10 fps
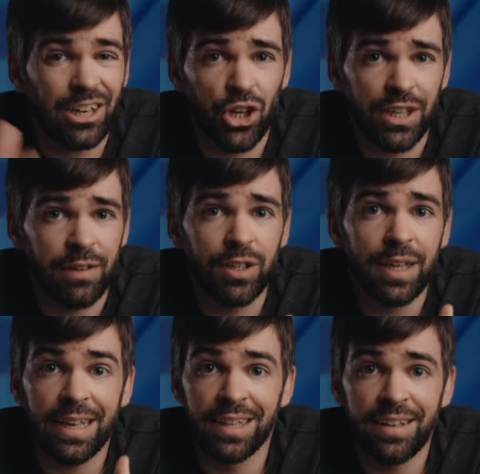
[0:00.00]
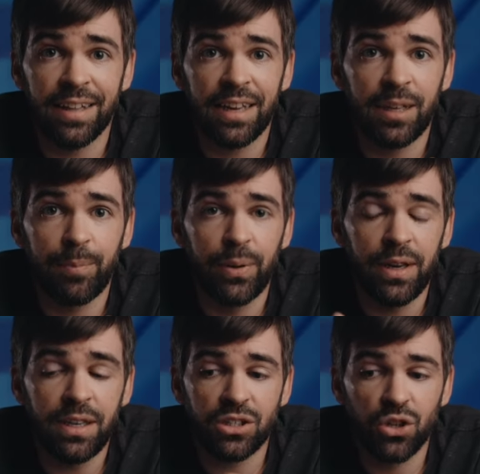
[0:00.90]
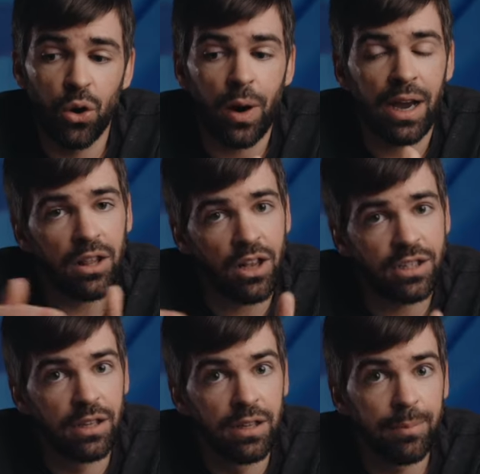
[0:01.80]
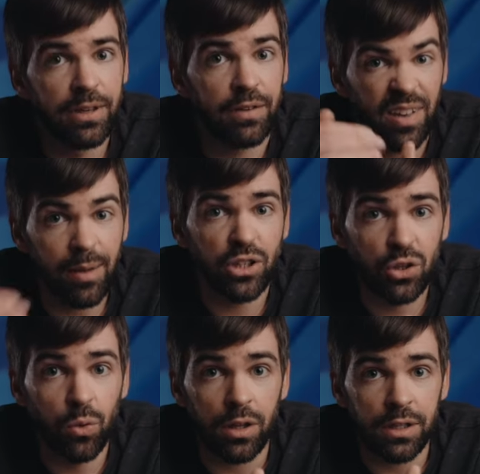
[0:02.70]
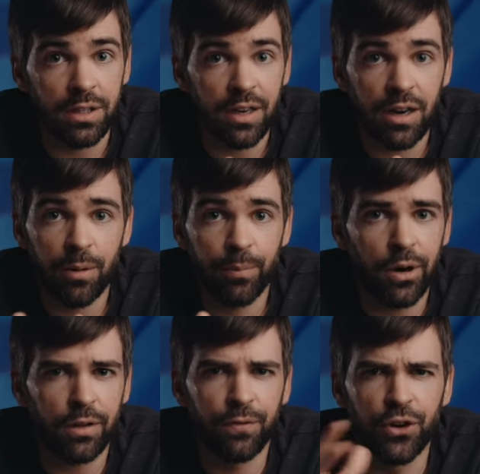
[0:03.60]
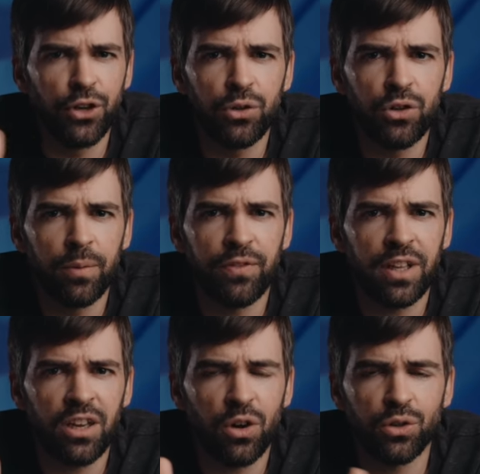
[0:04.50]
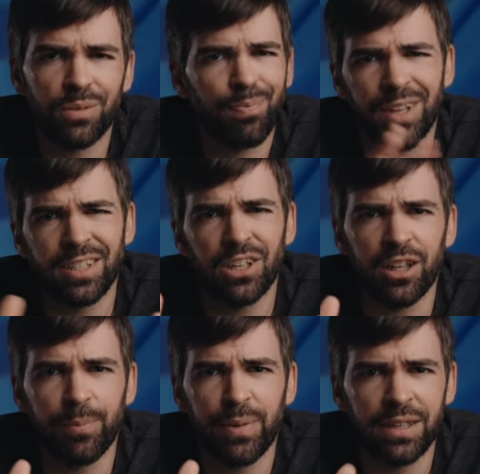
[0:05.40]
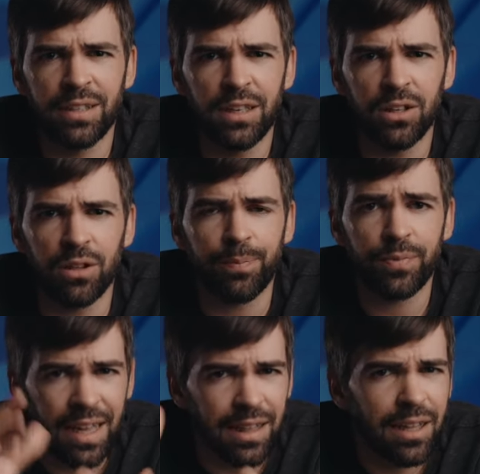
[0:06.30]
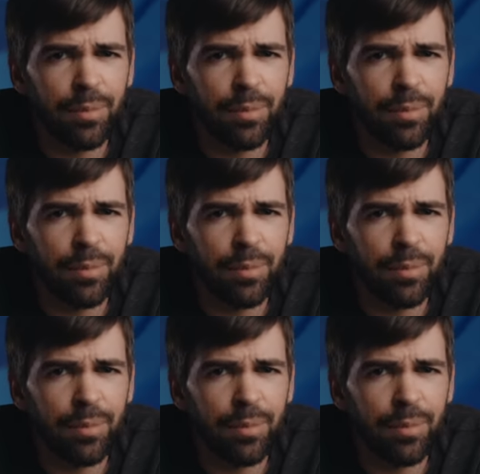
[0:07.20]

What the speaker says: I shot everything in 1080p, so I lost a little bit of image quality there, but for YouTube videos, it's not a big deal. That